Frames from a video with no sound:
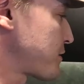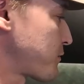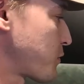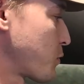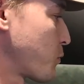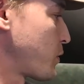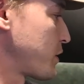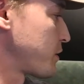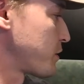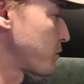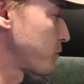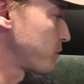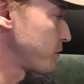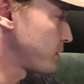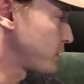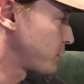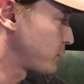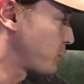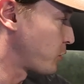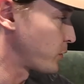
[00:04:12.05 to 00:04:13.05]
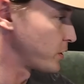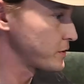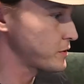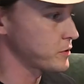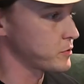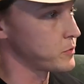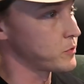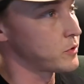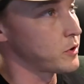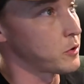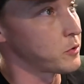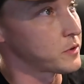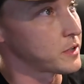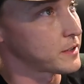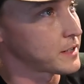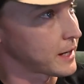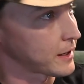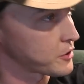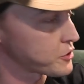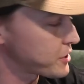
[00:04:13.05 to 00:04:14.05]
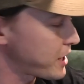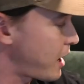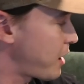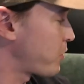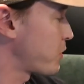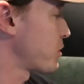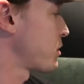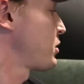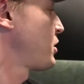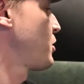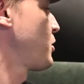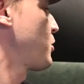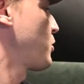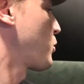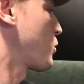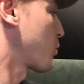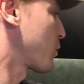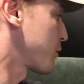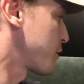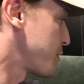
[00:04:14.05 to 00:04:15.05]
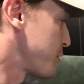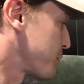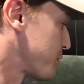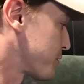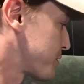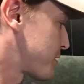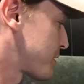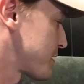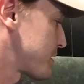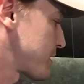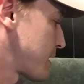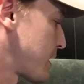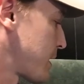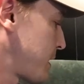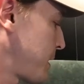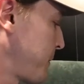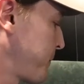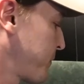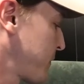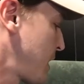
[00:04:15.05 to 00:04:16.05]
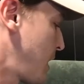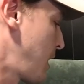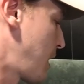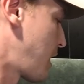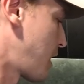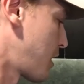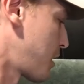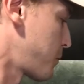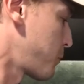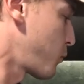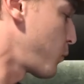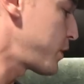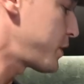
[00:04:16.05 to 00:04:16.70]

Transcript: for when you're going to go to take a shower or use the sink. Um,